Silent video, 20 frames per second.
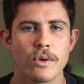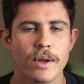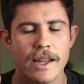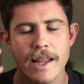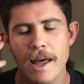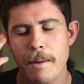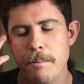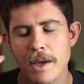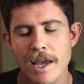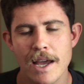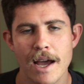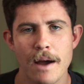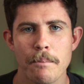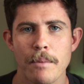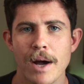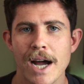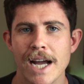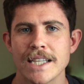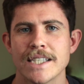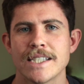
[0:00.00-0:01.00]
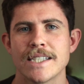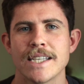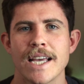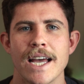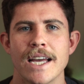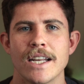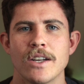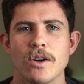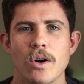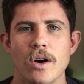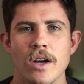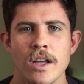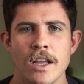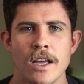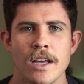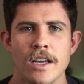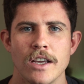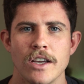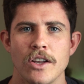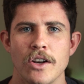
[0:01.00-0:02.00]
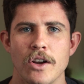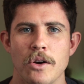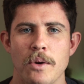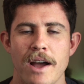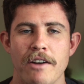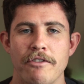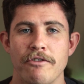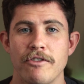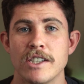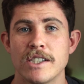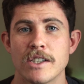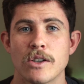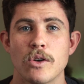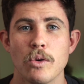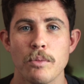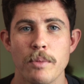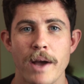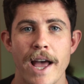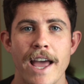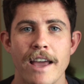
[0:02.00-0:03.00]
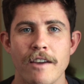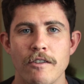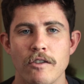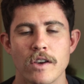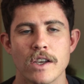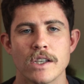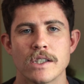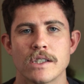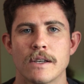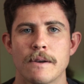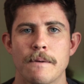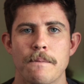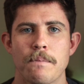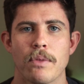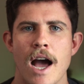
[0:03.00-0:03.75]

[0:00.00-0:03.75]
whether that be our mindset or, you know, our physical behaviors.